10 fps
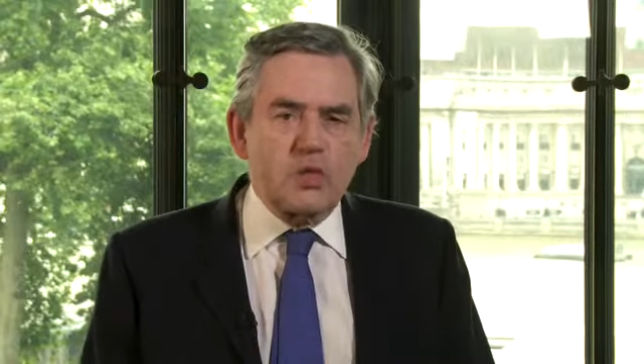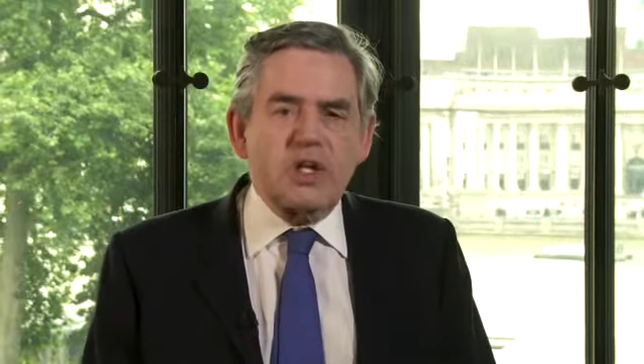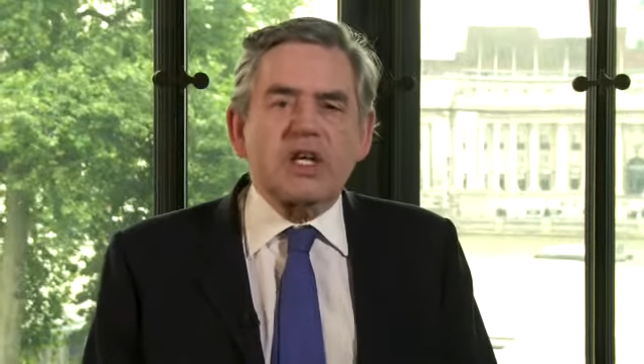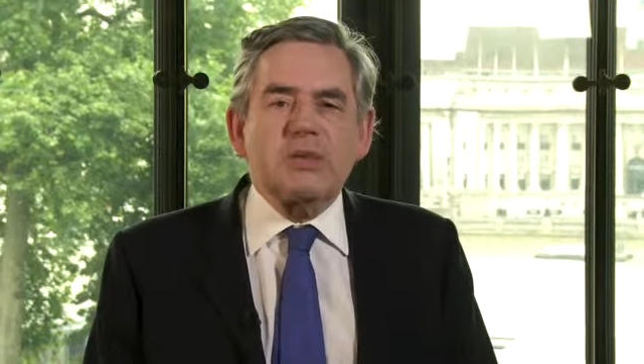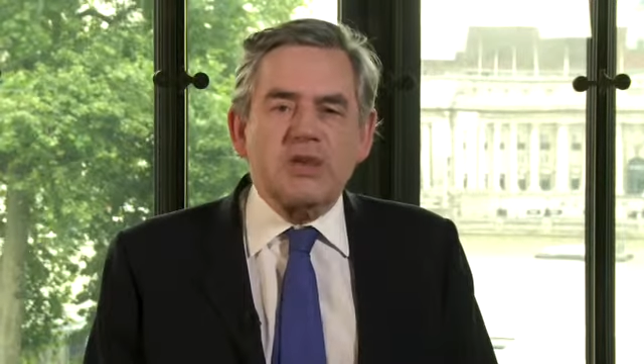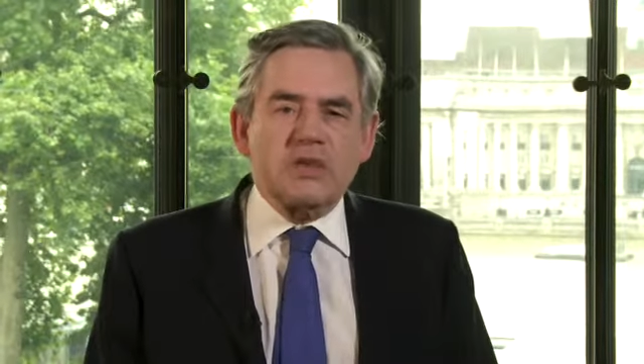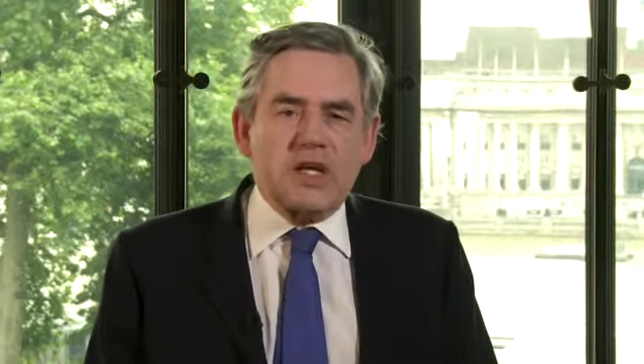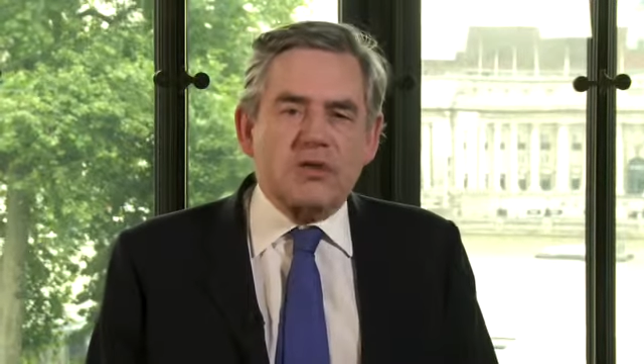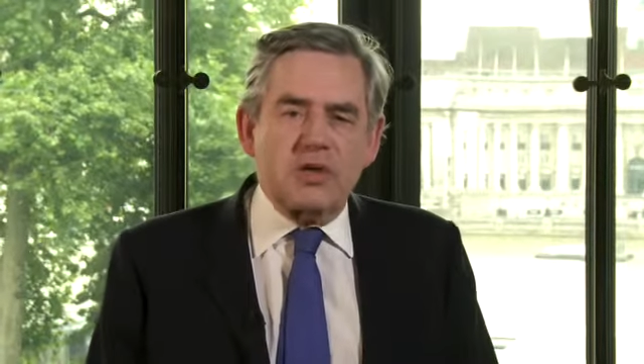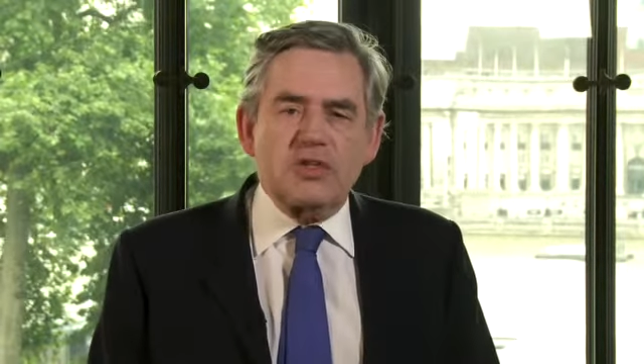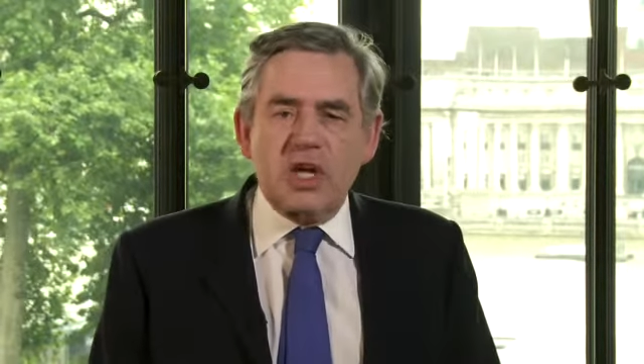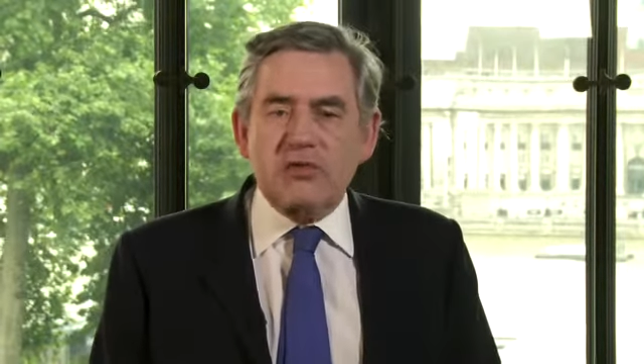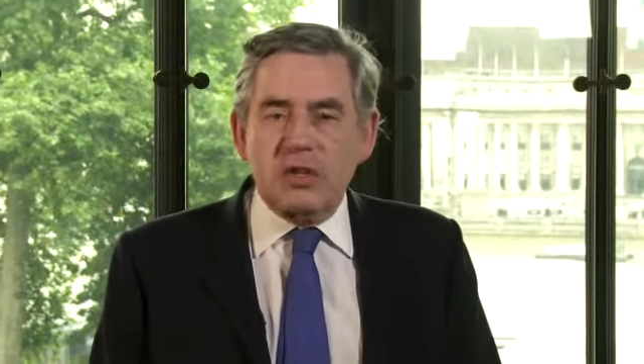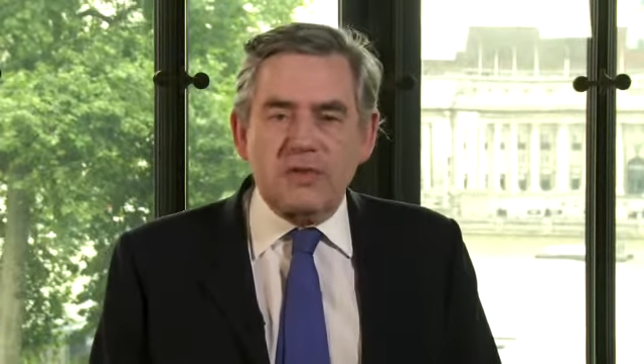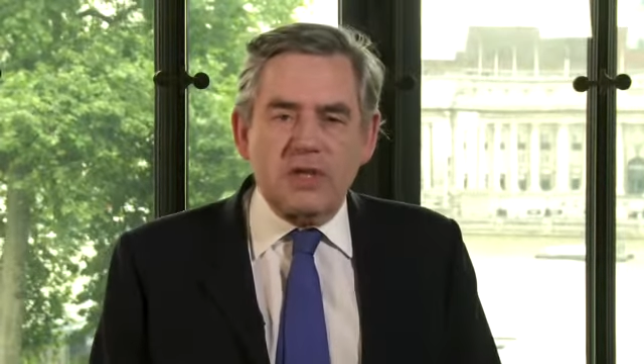working with the Secretary
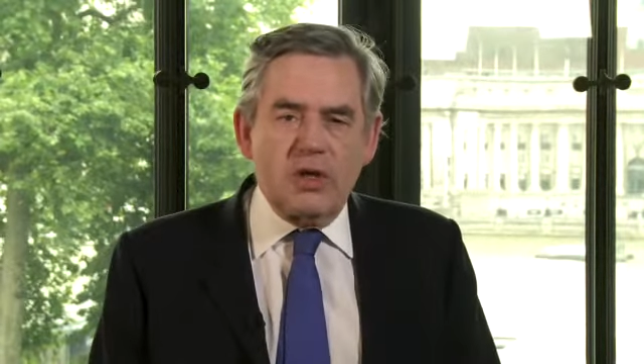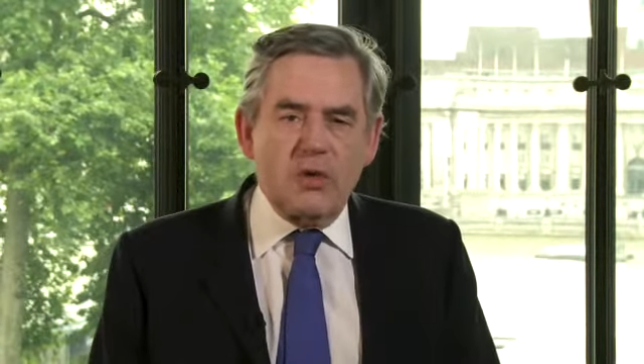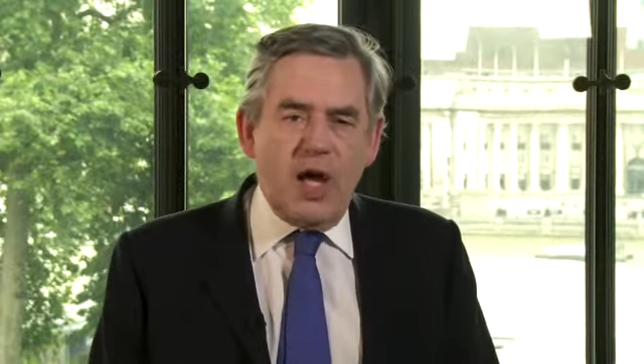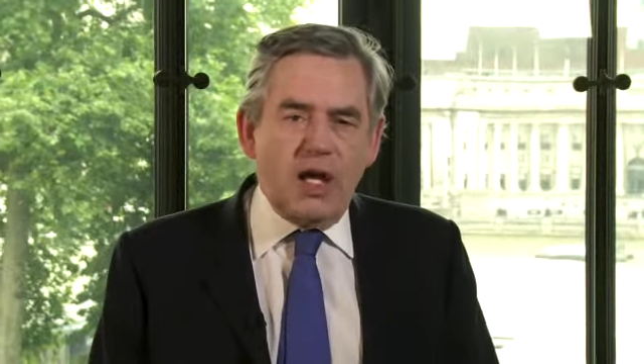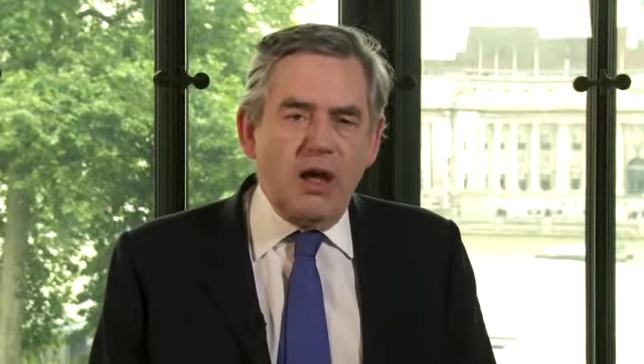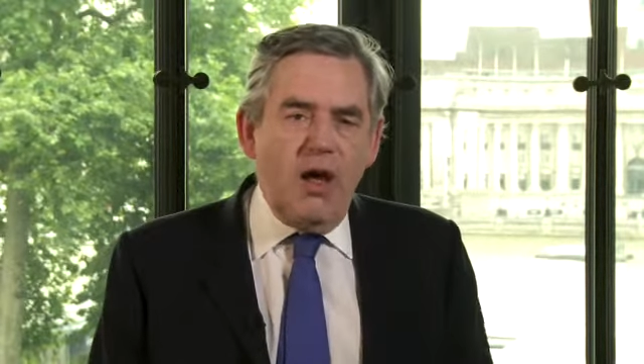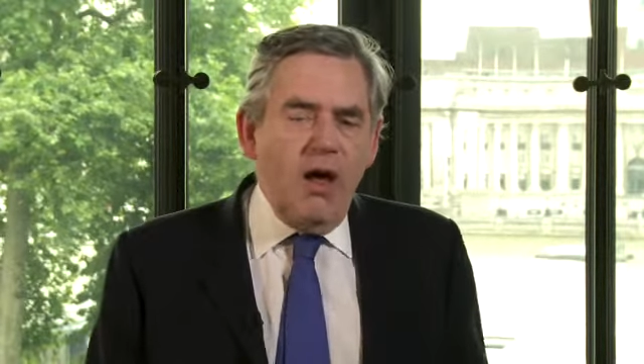General of the UN,